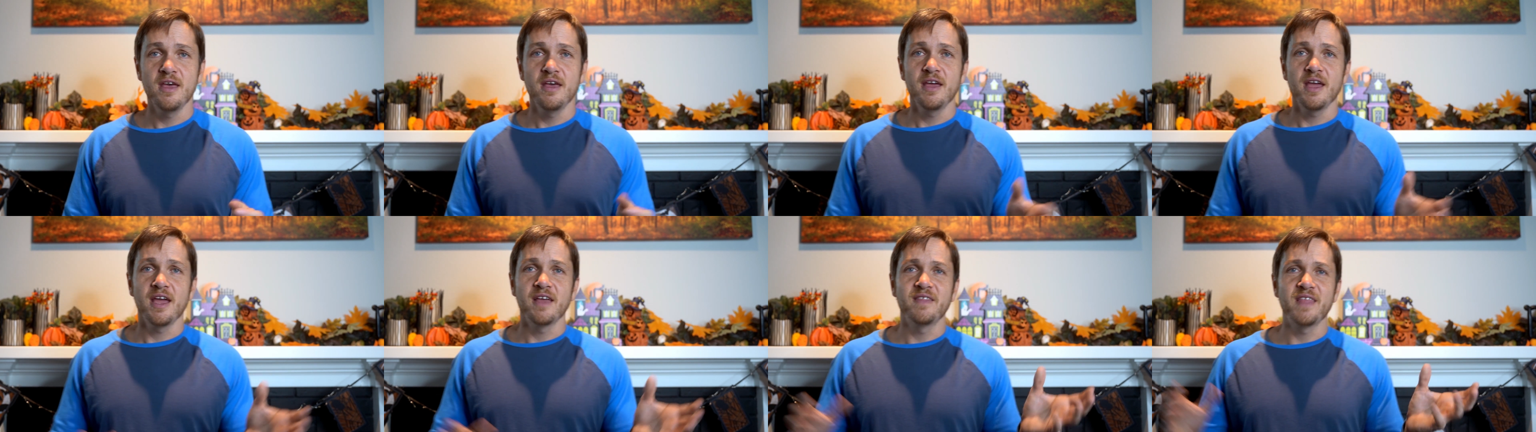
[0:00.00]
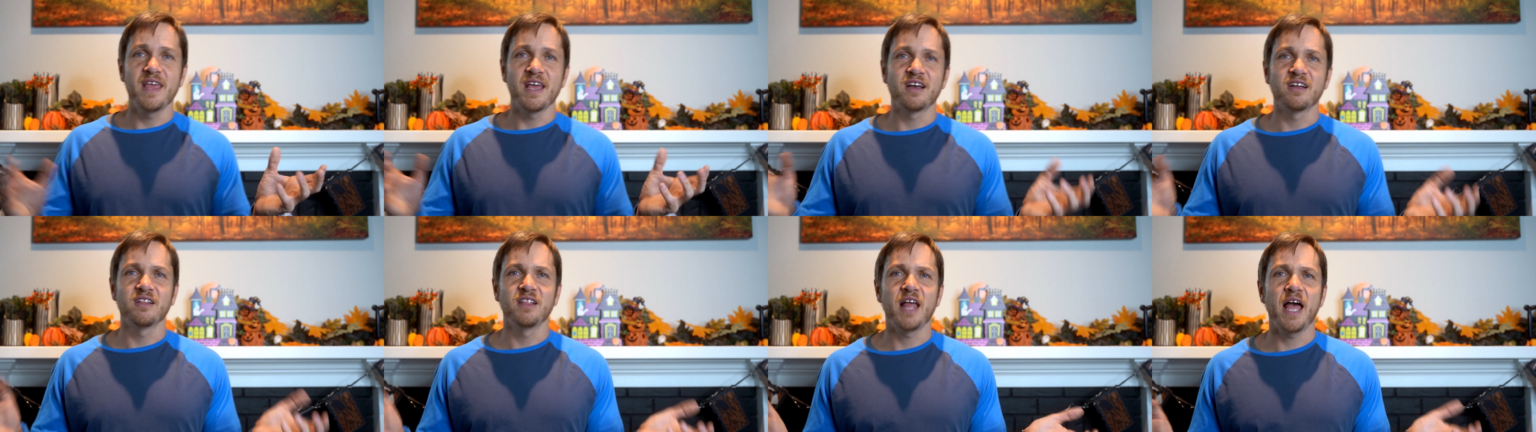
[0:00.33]
And
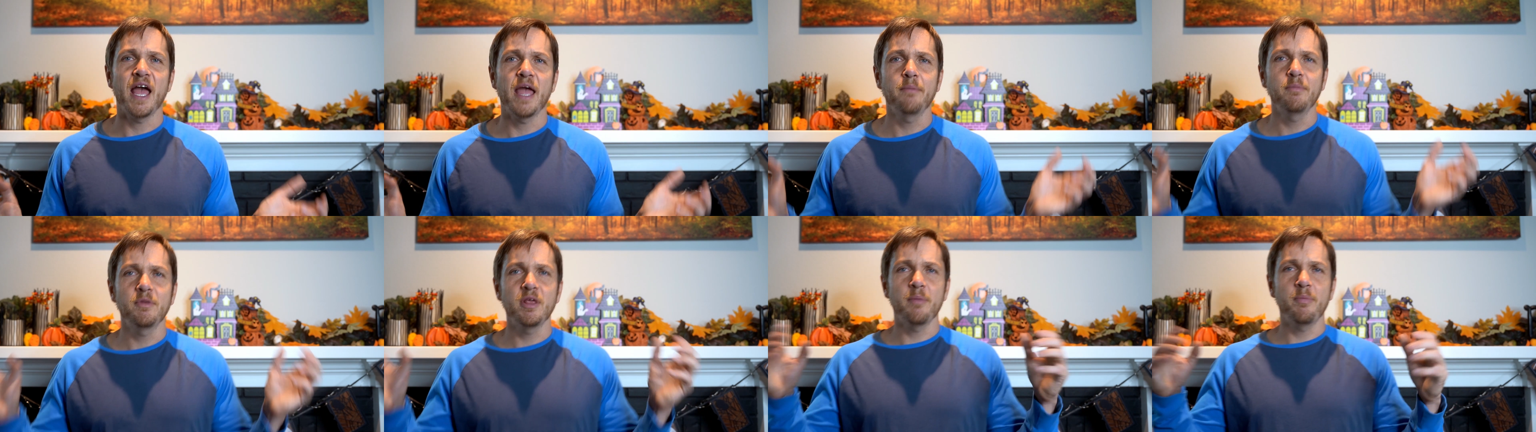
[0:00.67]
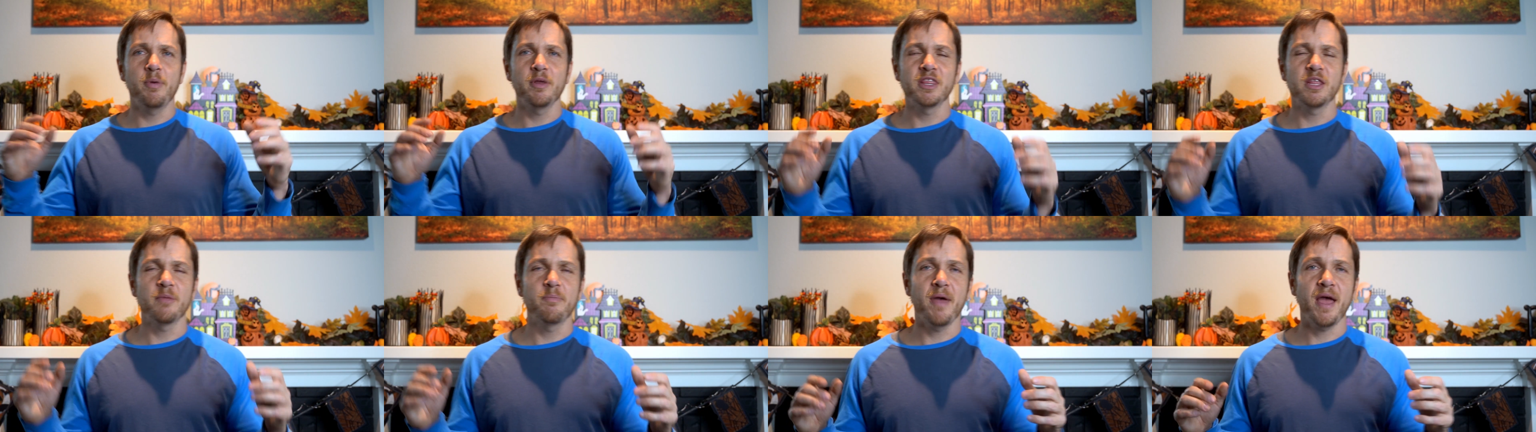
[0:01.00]
they climbed up
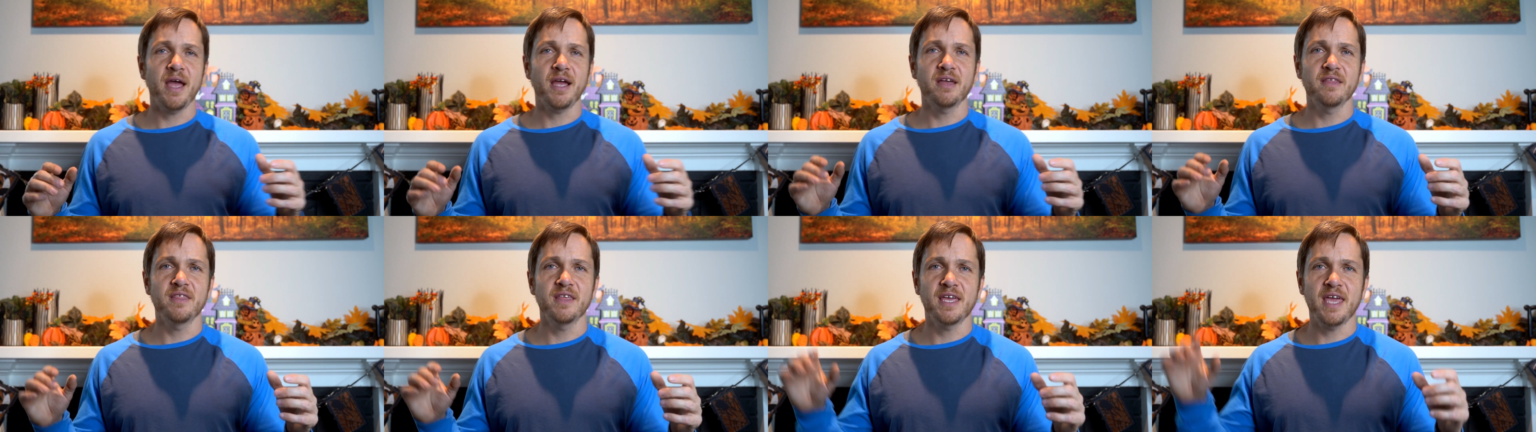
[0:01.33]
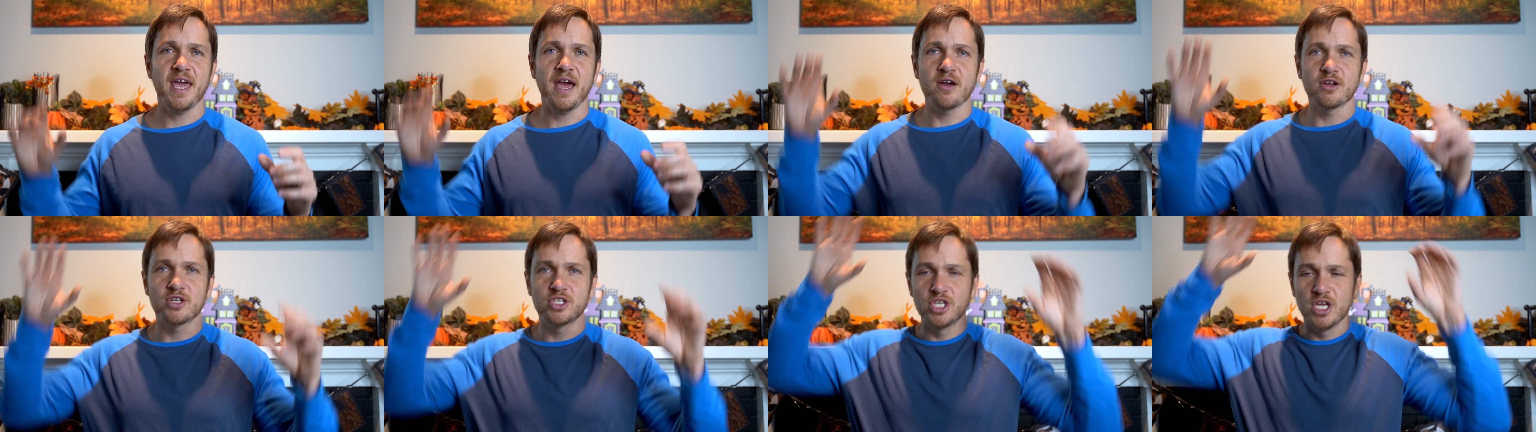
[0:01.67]
on the back of the
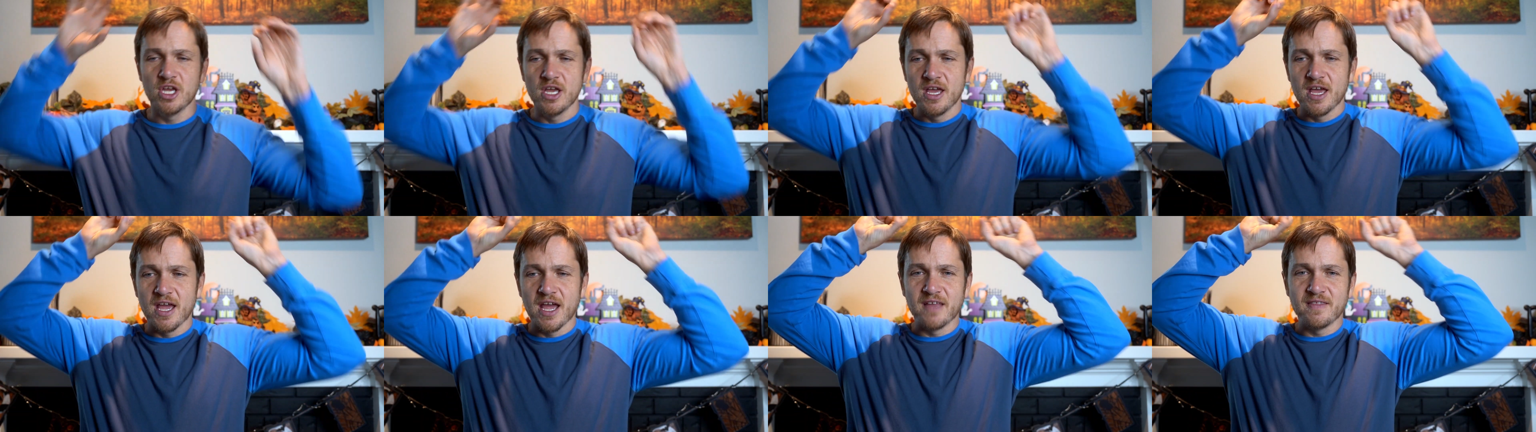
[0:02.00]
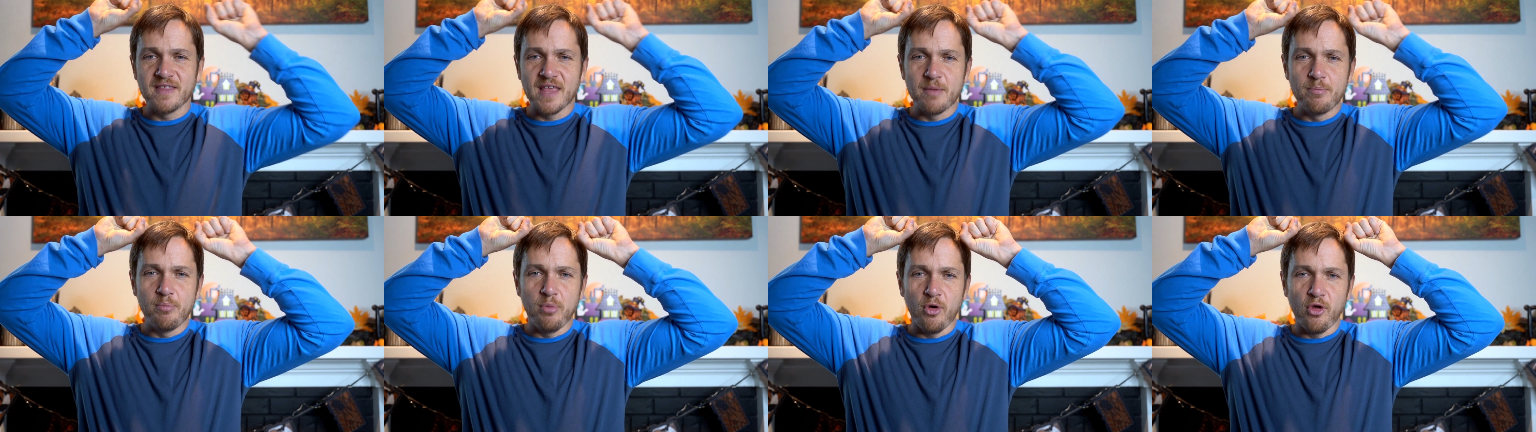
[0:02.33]
couch, and
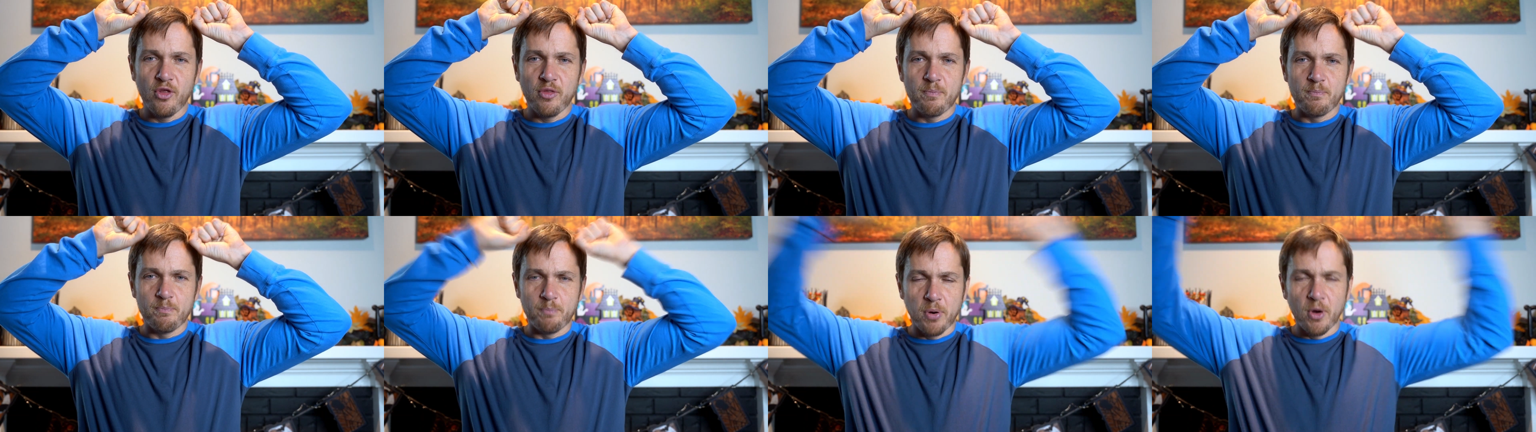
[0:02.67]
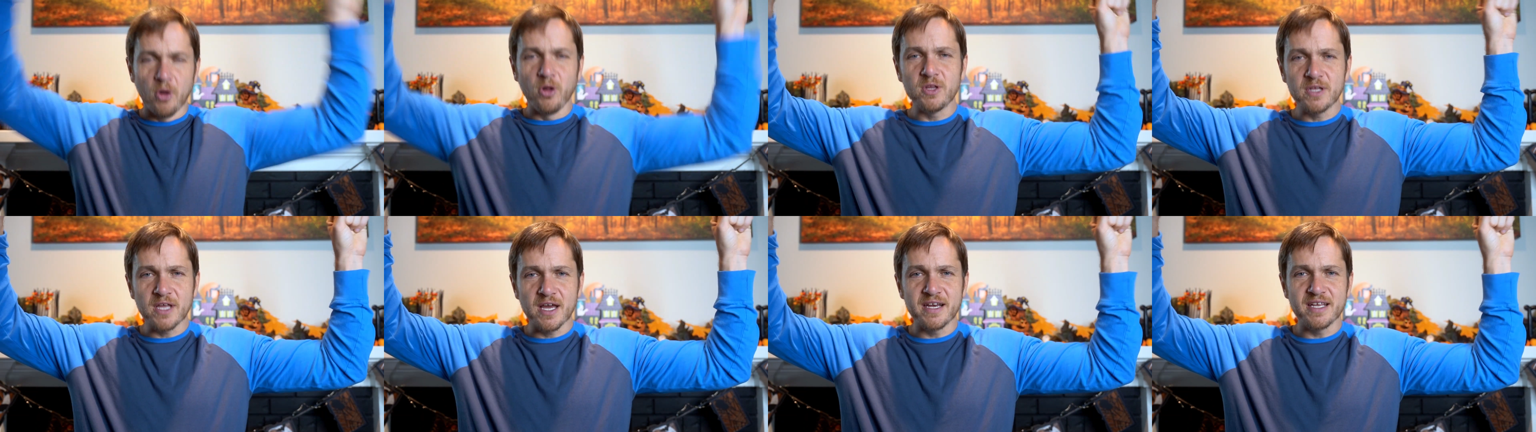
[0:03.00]
they both
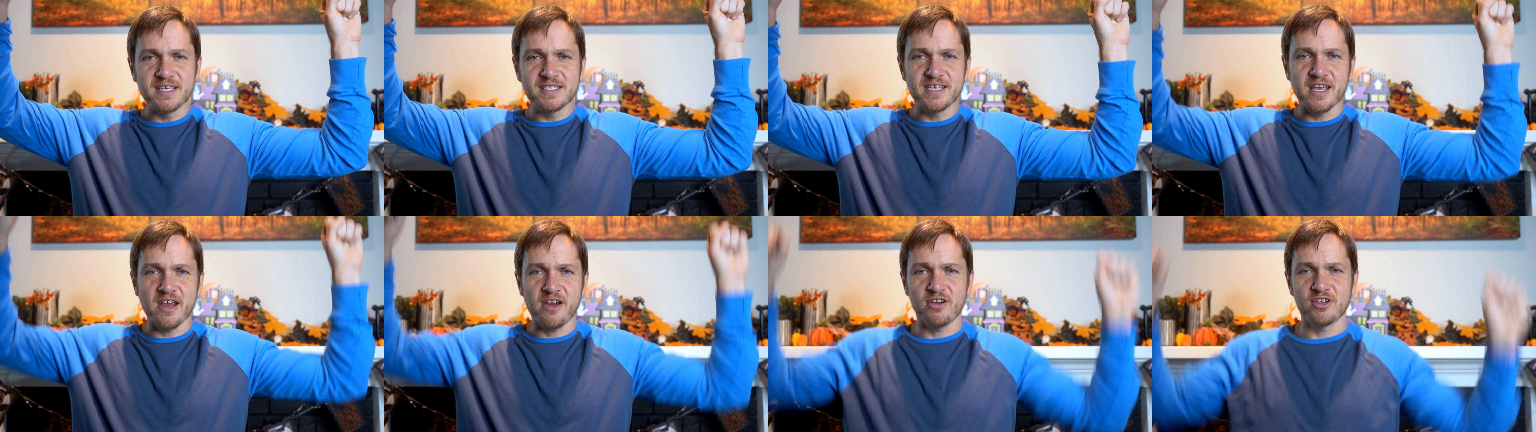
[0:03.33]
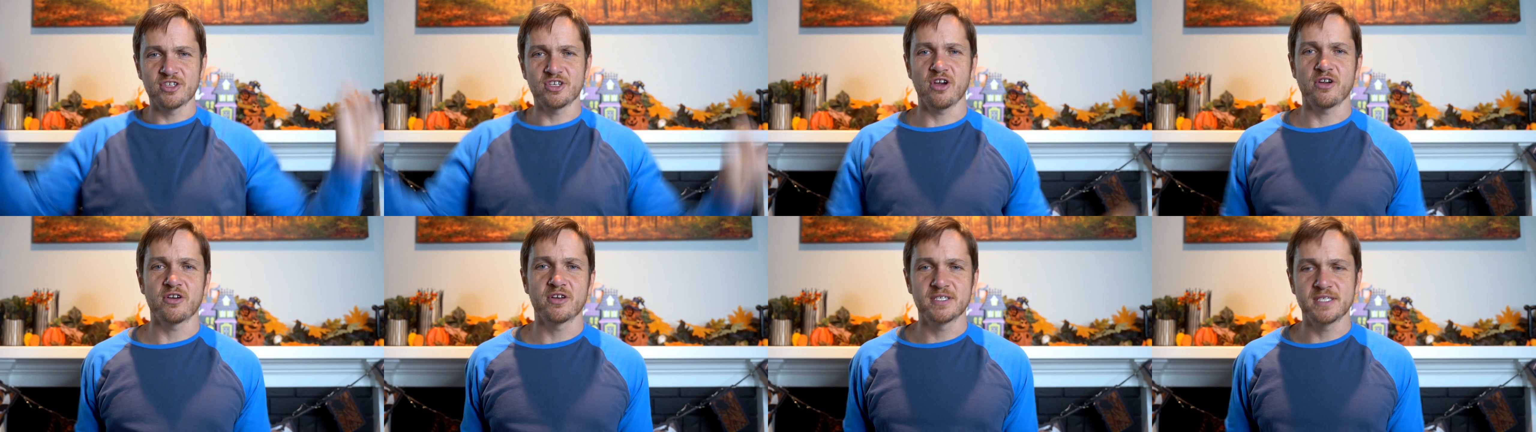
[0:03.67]
pulled on his hair as
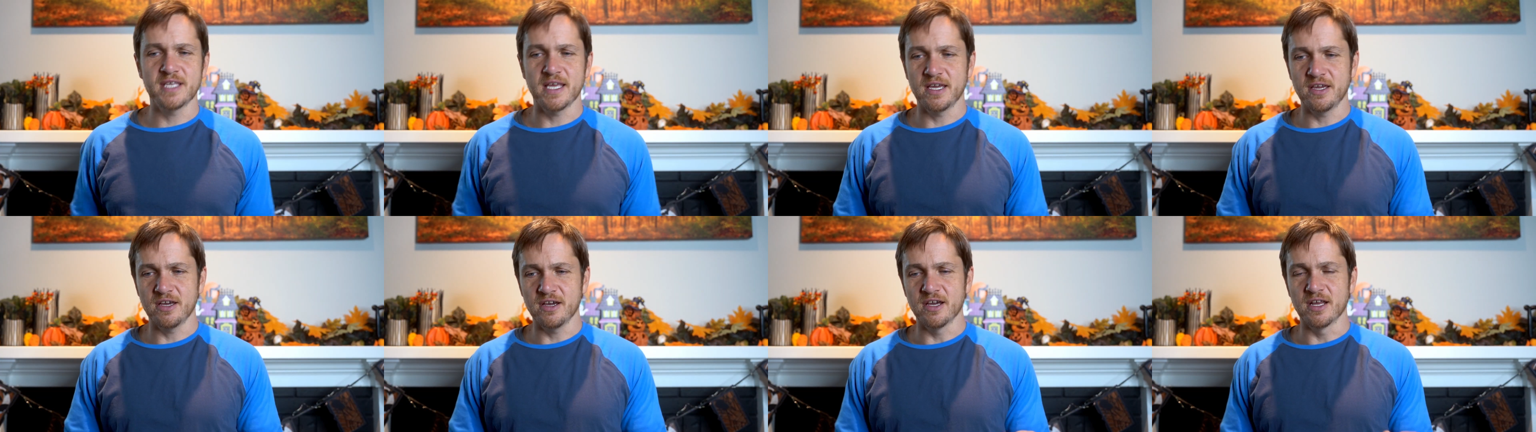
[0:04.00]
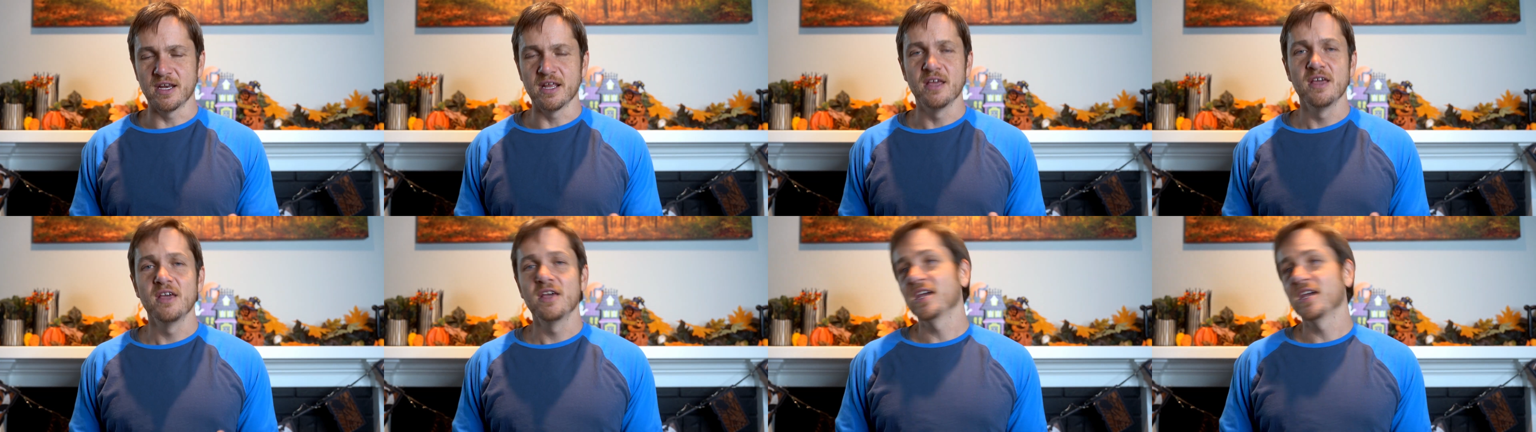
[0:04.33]
hard as they could.